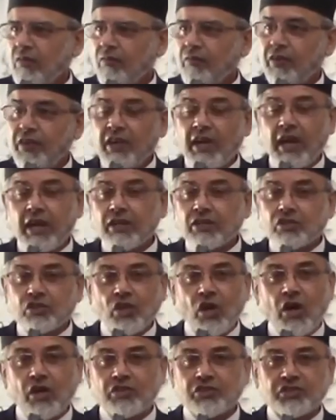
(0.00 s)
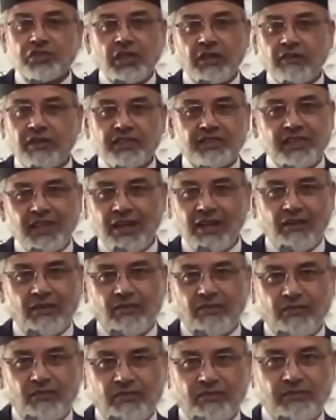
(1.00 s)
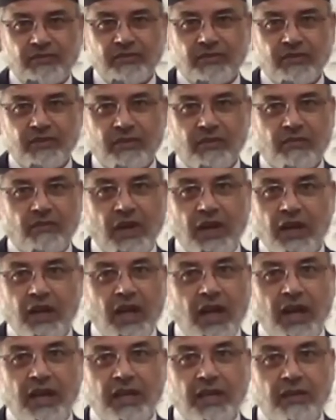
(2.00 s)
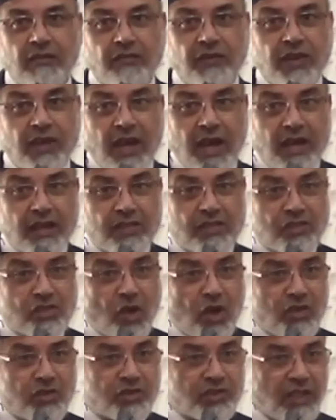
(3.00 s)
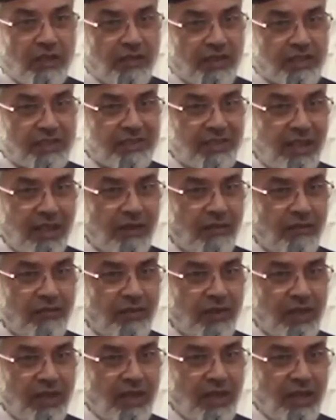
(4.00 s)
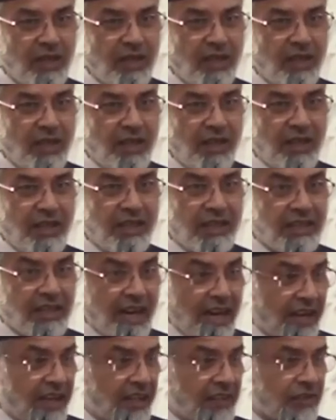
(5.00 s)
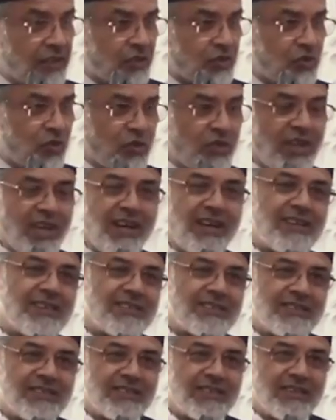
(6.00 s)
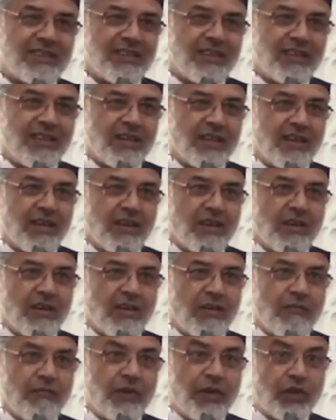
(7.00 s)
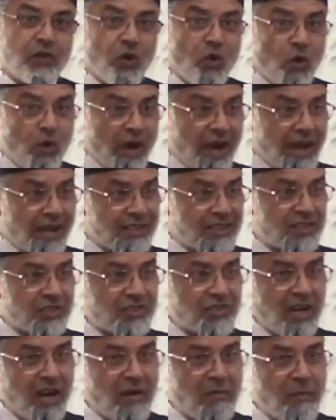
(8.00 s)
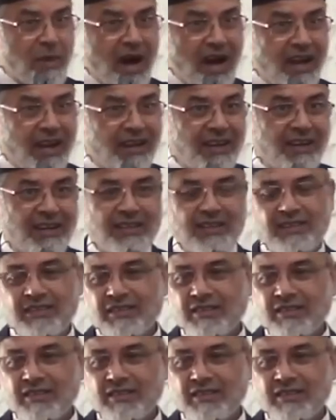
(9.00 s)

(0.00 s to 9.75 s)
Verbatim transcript: we exhaust ourselves. Wallahi, we exhaust ourselves in getting this dunya. We go extra mile.